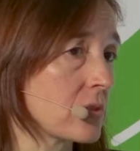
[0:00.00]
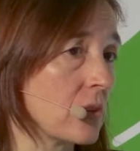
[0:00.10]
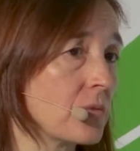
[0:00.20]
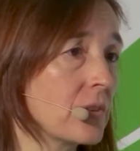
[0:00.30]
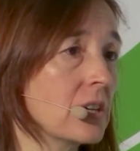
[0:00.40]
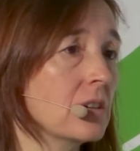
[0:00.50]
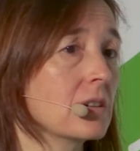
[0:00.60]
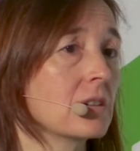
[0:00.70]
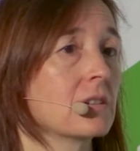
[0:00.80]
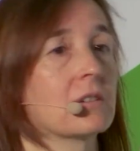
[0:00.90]

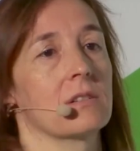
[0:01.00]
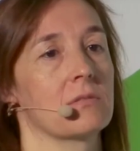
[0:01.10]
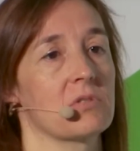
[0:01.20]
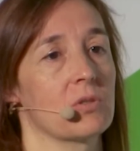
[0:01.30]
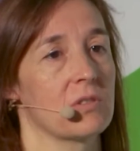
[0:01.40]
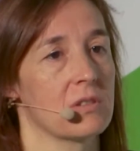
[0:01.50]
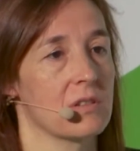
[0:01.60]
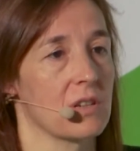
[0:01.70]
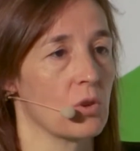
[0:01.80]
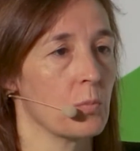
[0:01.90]
Survey. So this
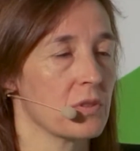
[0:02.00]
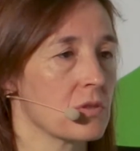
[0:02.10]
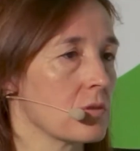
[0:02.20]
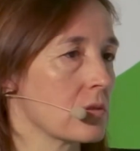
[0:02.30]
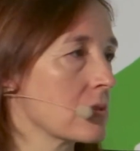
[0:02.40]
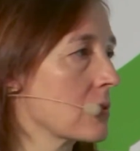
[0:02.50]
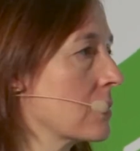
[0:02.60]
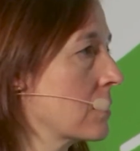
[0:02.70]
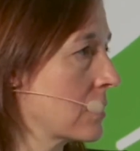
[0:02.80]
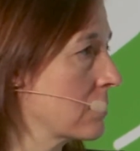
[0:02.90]
is an open source
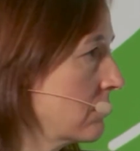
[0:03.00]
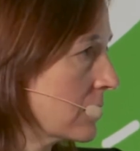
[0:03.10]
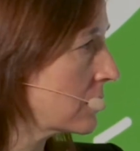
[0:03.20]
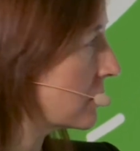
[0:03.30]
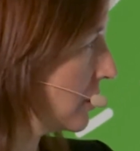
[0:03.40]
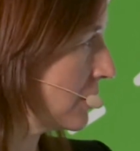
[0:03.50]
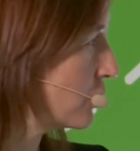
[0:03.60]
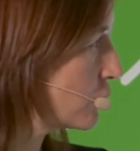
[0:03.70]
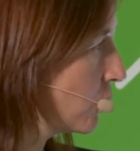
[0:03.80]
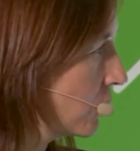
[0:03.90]

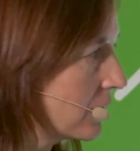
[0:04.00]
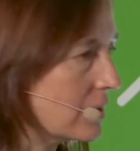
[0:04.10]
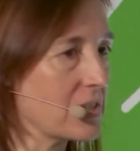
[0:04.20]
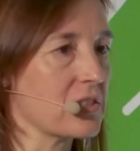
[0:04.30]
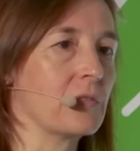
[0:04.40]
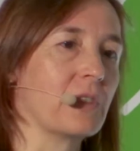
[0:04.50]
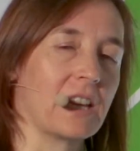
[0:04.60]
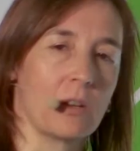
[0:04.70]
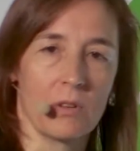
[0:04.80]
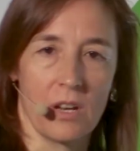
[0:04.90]
tool. It's
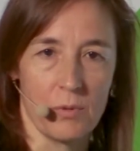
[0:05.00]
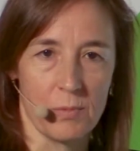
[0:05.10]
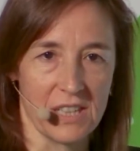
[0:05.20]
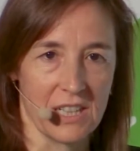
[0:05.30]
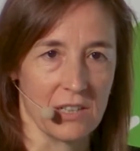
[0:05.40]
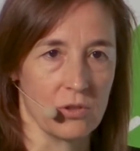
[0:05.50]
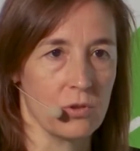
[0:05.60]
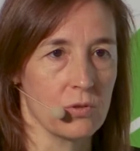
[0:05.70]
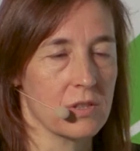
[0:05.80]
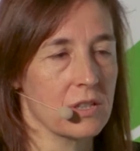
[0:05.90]
available. Everybody can
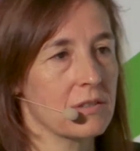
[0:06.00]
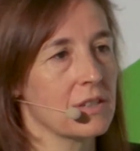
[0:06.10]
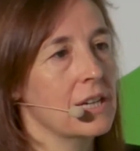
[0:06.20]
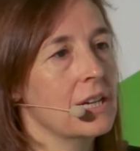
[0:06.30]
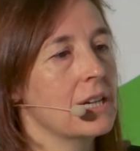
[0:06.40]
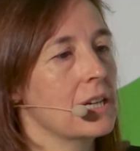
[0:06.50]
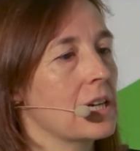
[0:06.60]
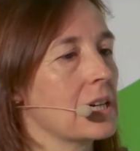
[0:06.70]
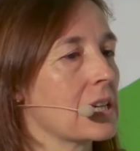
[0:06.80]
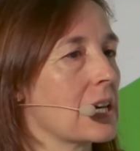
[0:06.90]
use it.
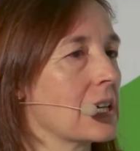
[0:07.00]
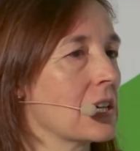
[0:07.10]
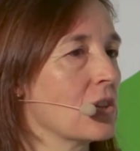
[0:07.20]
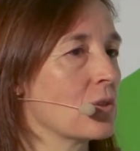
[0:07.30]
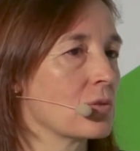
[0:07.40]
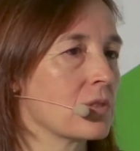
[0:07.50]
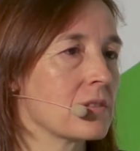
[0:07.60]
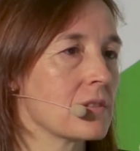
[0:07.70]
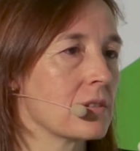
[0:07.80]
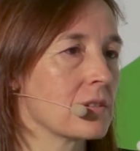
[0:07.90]
And I know
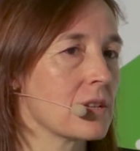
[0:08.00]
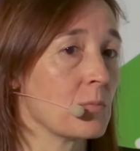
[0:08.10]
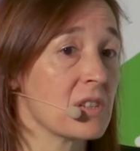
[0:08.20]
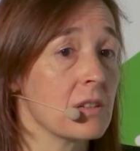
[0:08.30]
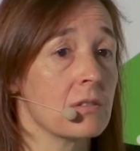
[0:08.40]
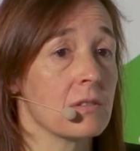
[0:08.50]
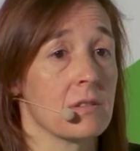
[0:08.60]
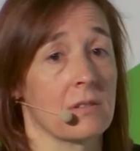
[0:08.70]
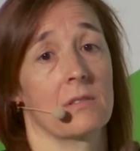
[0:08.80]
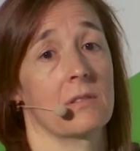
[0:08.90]
that some
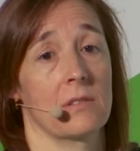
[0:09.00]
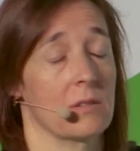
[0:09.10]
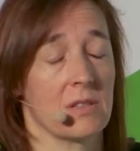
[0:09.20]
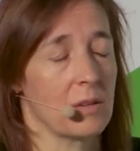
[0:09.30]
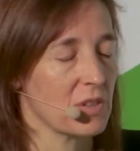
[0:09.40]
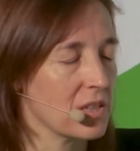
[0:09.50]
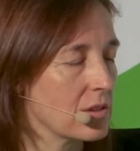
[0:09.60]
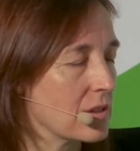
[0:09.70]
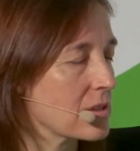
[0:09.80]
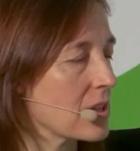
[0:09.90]

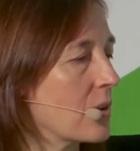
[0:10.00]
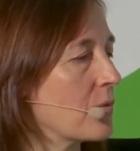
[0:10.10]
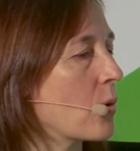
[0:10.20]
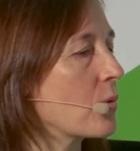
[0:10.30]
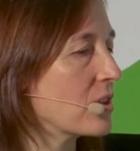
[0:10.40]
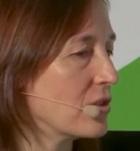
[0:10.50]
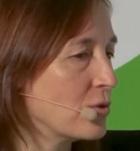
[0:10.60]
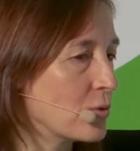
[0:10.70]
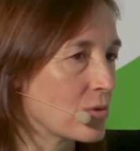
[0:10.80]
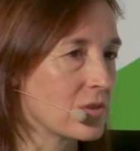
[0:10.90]
cities have already
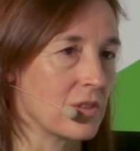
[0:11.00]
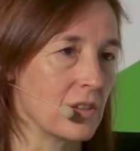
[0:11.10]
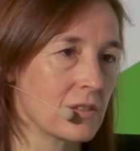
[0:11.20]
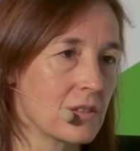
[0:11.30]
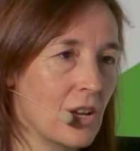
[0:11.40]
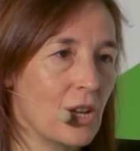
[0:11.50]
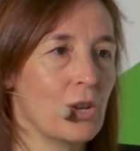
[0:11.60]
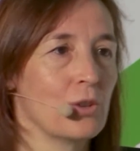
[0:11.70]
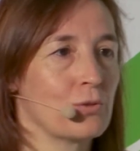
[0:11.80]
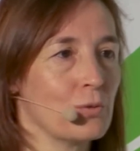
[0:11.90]
used this
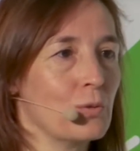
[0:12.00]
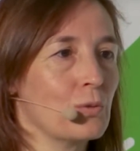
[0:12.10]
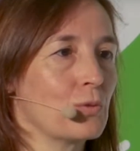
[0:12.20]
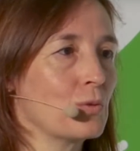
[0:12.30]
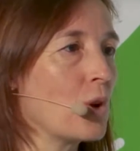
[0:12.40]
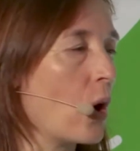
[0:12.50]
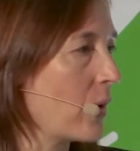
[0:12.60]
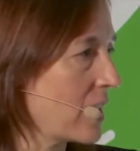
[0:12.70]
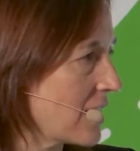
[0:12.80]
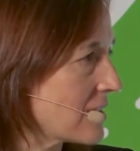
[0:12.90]
to
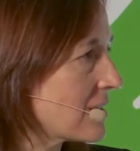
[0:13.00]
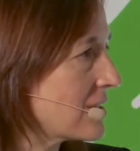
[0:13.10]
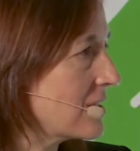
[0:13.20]
go and ask